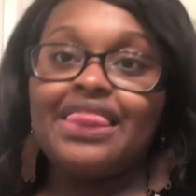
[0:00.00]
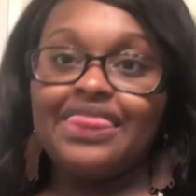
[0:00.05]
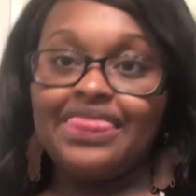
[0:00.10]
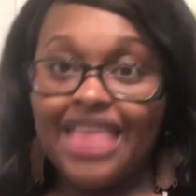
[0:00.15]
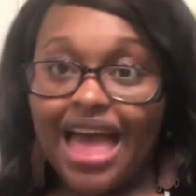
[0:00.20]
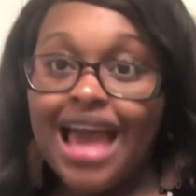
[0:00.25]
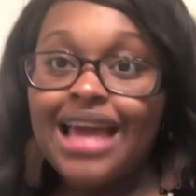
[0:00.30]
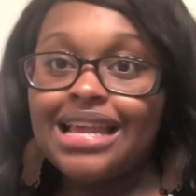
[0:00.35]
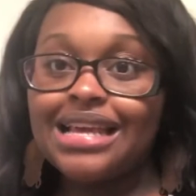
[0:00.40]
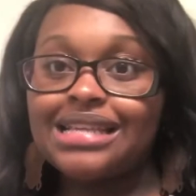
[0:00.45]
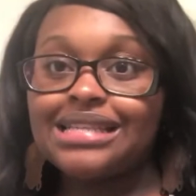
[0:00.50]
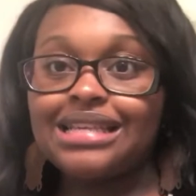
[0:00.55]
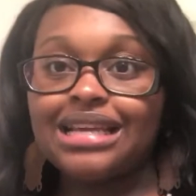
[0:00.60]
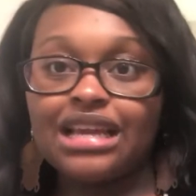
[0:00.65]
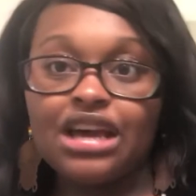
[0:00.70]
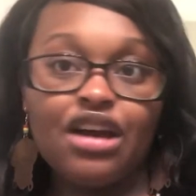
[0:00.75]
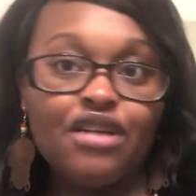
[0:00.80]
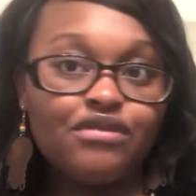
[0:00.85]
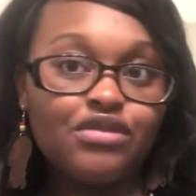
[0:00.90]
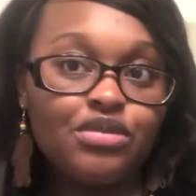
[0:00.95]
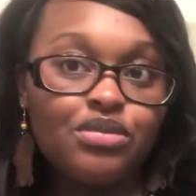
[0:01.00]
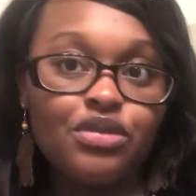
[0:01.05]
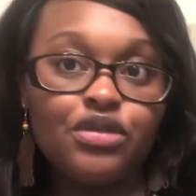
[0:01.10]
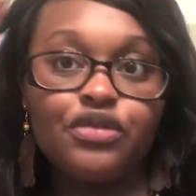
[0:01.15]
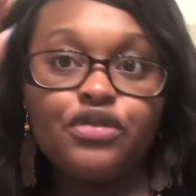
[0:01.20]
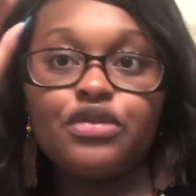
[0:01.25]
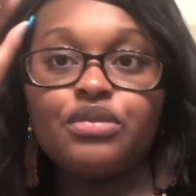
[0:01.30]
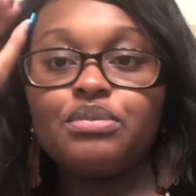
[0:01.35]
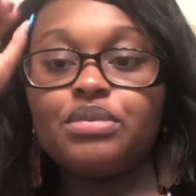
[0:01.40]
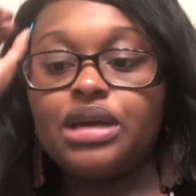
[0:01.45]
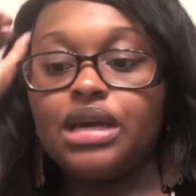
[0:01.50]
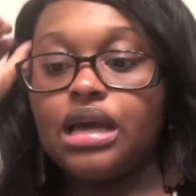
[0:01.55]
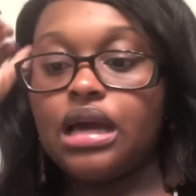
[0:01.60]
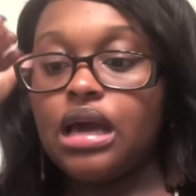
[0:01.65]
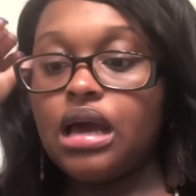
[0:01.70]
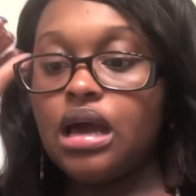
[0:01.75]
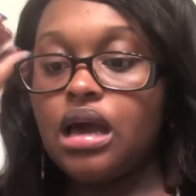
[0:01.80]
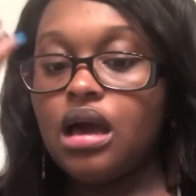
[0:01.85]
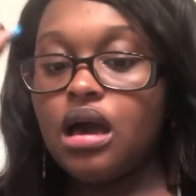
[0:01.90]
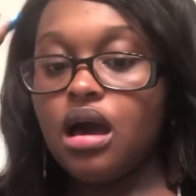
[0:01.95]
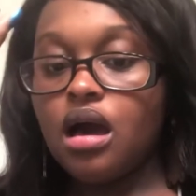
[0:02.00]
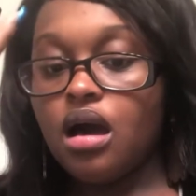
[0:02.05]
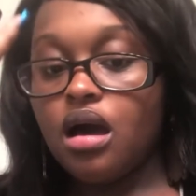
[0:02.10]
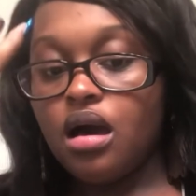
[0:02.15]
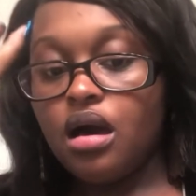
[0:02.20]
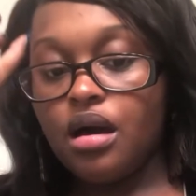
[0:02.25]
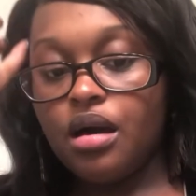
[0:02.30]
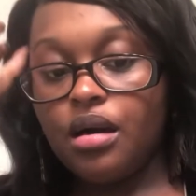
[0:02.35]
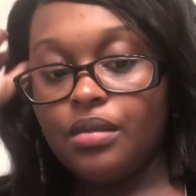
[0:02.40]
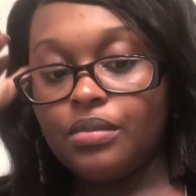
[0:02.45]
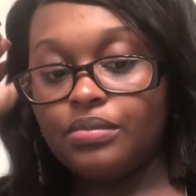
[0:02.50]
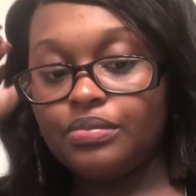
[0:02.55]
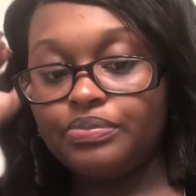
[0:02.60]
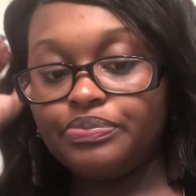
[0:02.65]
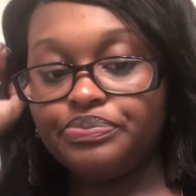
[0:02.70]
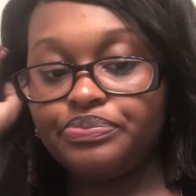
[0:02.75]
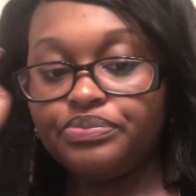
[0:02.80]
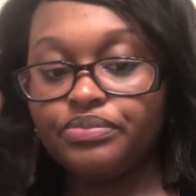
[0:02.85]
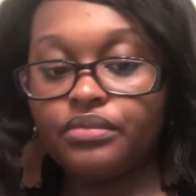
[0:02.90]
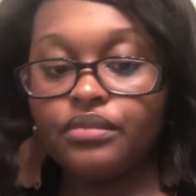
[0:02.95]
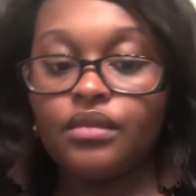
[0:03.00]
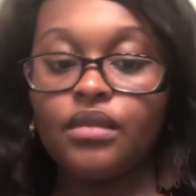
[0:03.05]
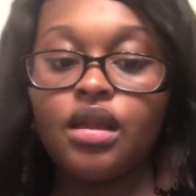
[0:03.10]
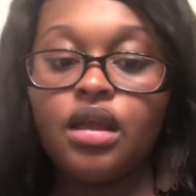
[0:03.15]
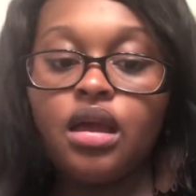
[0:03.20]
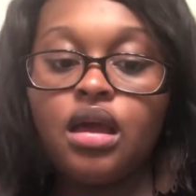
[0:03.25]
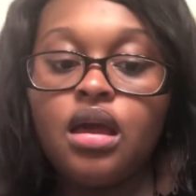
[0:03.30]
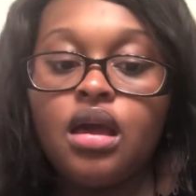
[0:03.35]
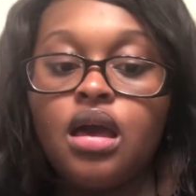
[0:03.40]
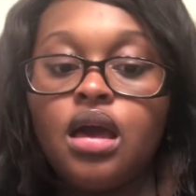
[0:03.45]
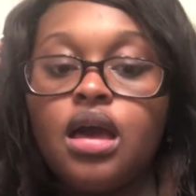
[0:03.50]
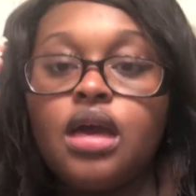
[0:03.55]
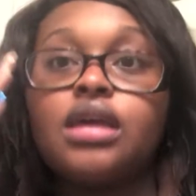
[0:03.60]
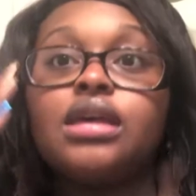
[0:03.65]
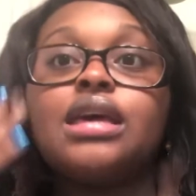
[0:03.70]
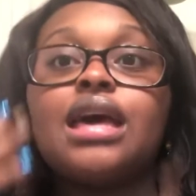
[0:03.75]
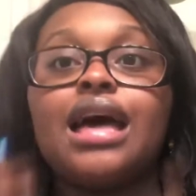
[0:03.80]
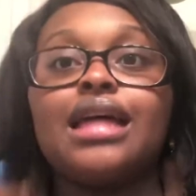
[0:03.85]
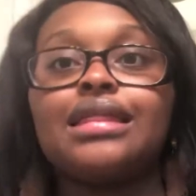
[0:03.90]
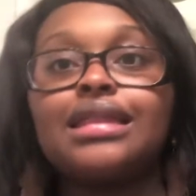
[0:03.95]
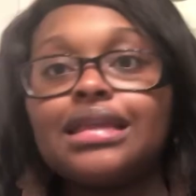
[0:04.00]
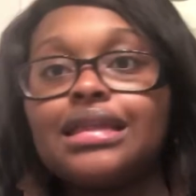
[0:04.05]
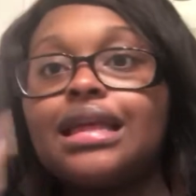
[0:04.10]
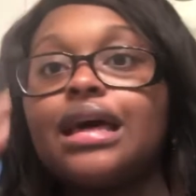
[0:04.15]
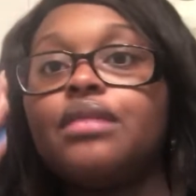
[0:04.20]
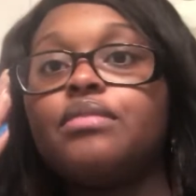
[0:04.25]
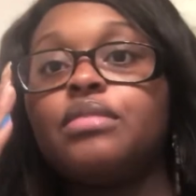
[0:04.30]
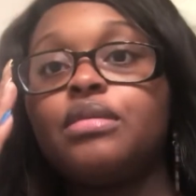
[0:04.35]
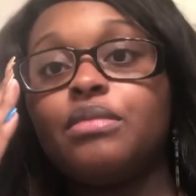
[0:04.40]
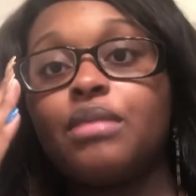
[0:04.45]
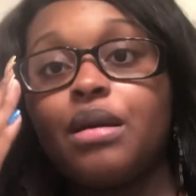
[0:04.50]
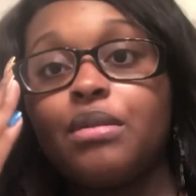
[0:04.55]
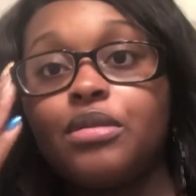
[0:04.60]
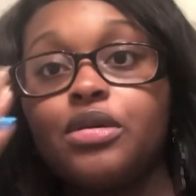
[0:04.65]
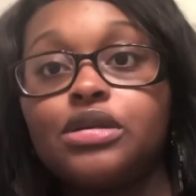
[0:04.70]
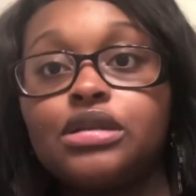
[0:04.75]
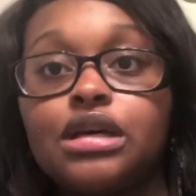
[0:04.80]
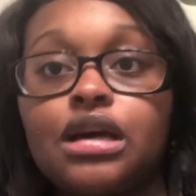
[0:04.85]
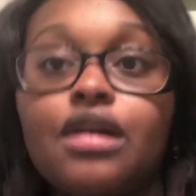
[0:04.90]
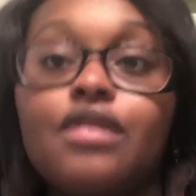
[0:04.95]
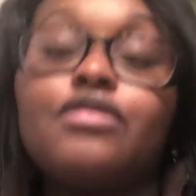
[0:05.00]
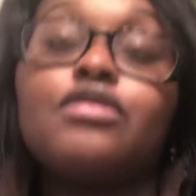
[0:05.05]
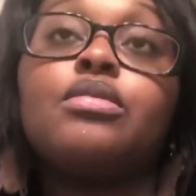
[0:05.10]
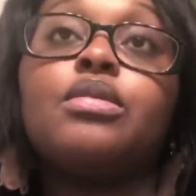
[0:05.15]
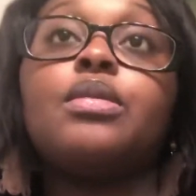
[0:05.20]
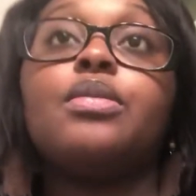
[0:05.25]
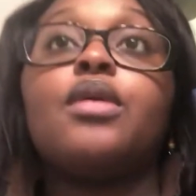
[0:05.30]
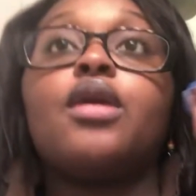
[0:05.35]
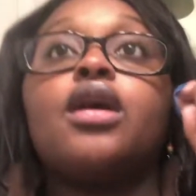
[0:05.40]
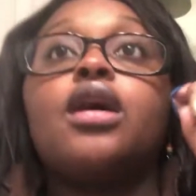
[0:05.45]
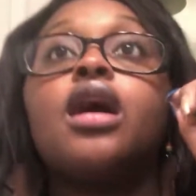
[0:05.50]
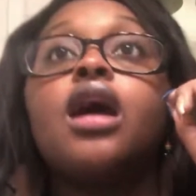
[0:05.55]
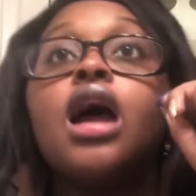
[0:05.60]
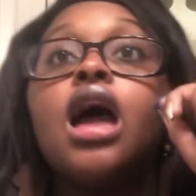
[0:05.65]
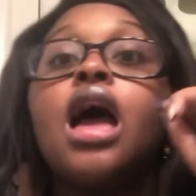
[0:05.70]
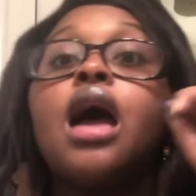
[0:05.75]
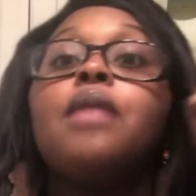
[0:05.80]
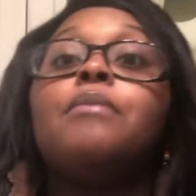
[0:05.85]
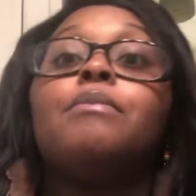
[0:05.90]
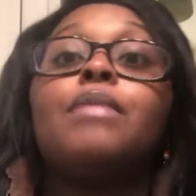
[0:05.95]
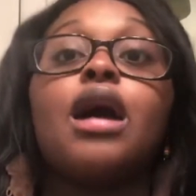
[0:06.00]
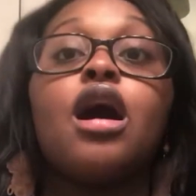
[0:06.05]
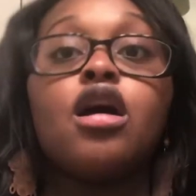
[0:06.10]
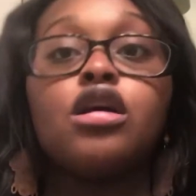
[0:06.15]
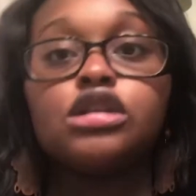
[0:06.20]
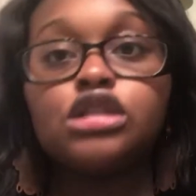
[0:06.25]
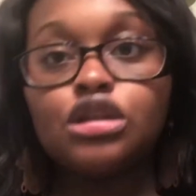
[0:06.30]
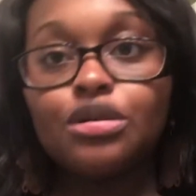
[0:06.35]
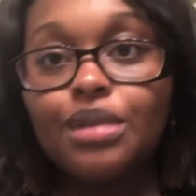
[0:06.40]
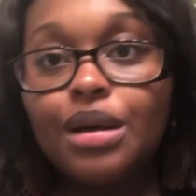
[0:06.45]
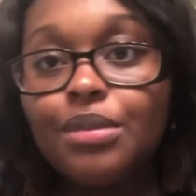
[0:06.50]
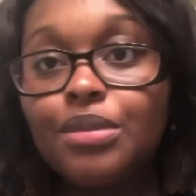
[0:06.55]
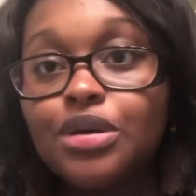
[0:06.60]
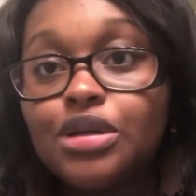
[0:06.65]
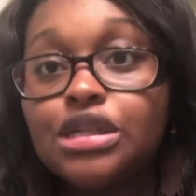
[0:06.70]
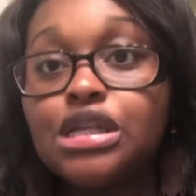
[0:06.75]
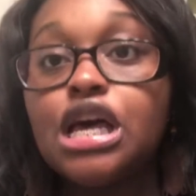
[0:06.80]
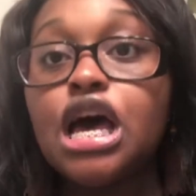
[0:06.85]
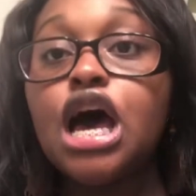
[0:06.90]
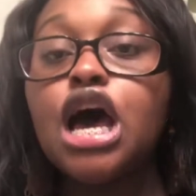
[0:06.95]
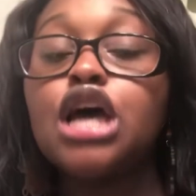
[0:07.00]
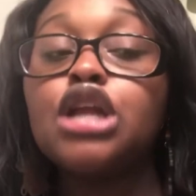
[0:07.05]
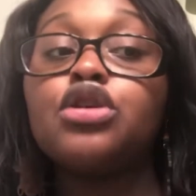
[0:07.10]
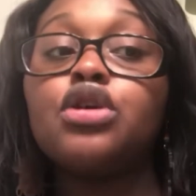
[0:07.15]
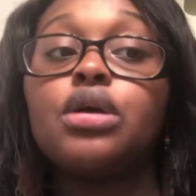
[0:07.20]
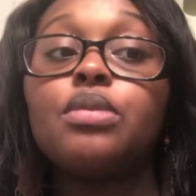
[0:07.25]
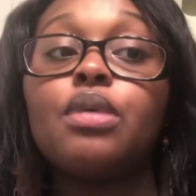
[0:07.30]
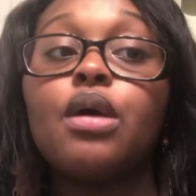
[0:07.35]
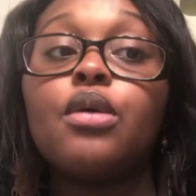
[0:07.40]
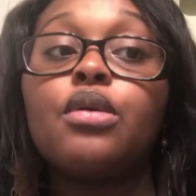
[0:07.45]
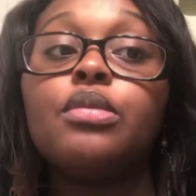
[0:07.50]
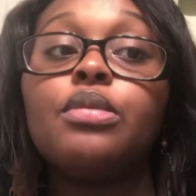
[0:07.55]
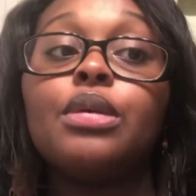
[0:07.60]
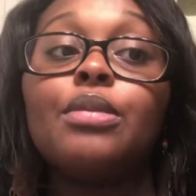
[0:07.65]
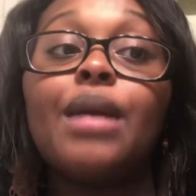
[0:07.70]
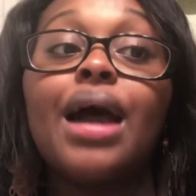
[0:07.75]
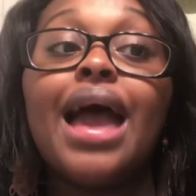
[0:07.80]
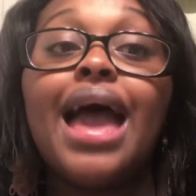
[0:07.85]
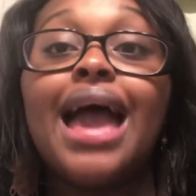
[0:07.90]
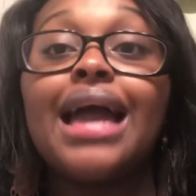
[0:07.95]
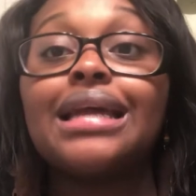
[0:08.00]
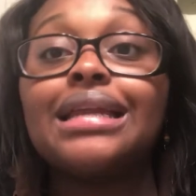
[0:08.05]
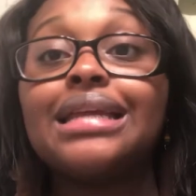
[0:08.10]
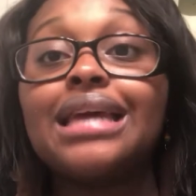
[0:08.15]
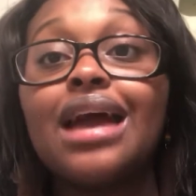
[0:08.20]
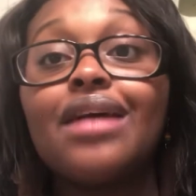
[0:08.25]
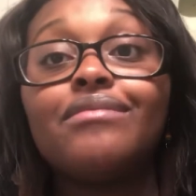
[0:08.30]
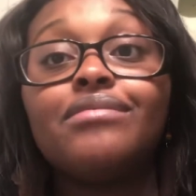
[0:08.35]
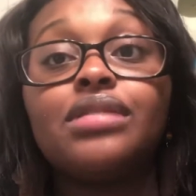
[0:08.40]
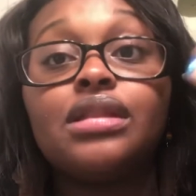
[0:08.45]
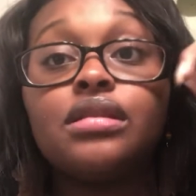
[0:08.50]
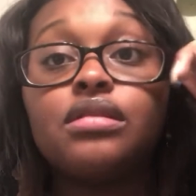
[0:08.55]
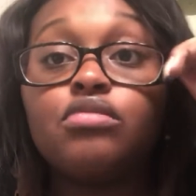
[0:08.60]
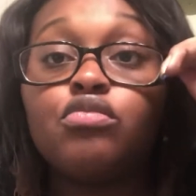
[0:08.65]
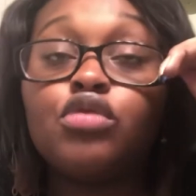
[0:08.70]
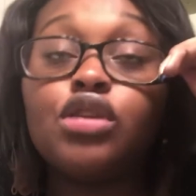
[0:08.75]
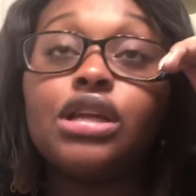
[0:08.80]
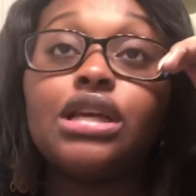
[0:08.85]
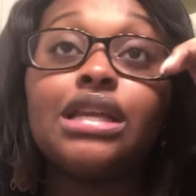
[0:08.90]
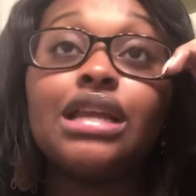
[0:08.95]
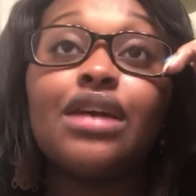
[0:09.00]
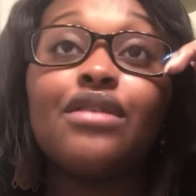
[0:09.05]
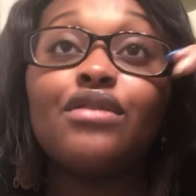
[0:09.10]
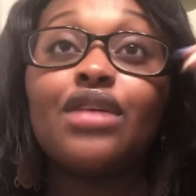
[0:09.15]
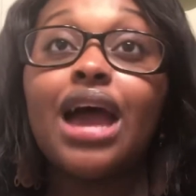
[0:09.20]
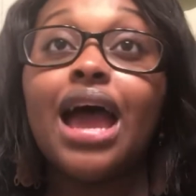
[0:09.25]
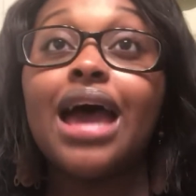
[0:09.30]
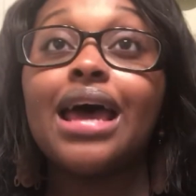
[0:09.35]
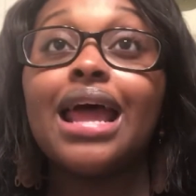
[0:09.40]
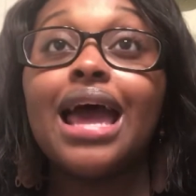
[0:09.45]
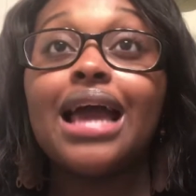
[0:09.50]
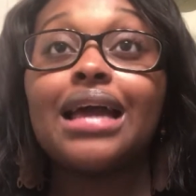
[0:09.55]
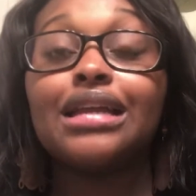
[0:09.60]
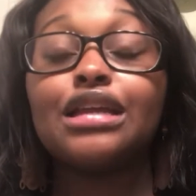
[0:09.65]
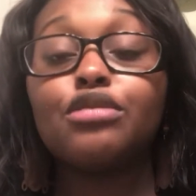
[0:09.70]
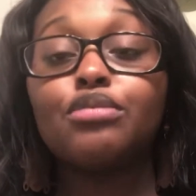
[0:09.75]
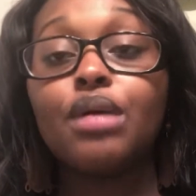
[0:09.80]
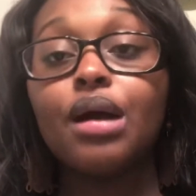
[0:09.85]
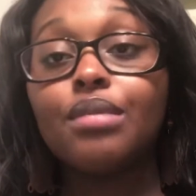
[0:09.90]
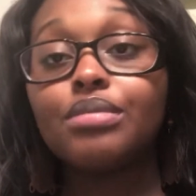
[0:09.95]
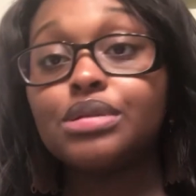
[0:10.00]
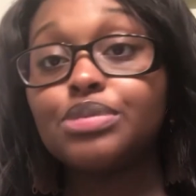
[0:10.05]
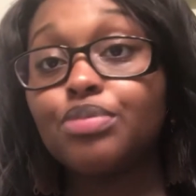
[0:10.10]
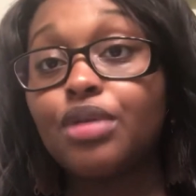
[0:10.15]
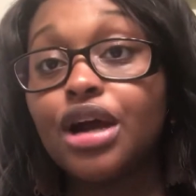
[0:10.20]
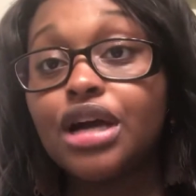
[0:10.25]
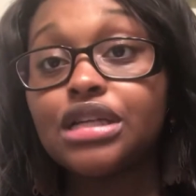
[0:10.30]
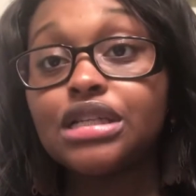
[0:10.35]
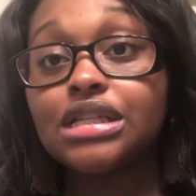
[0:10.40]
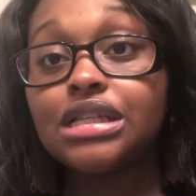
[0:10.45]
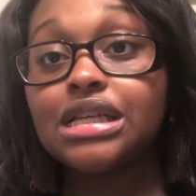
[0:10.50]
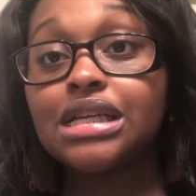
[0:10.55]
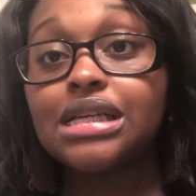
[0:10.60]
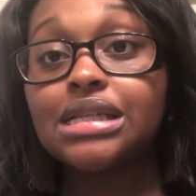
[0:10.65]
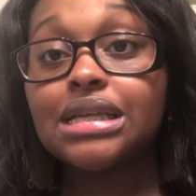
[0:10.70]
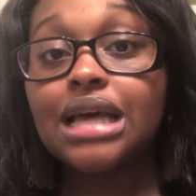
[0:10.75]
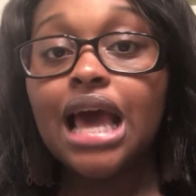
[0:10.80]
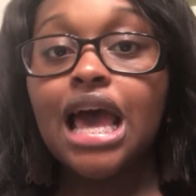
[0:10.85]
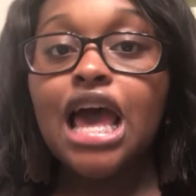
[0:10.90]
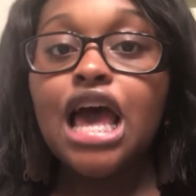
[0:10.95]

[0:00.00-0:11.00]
That is uncomfortable for me. Yeah, I think that would be my most uncomfortable part. My most annoying part would be my acne. I've really never had acne problems prior to this.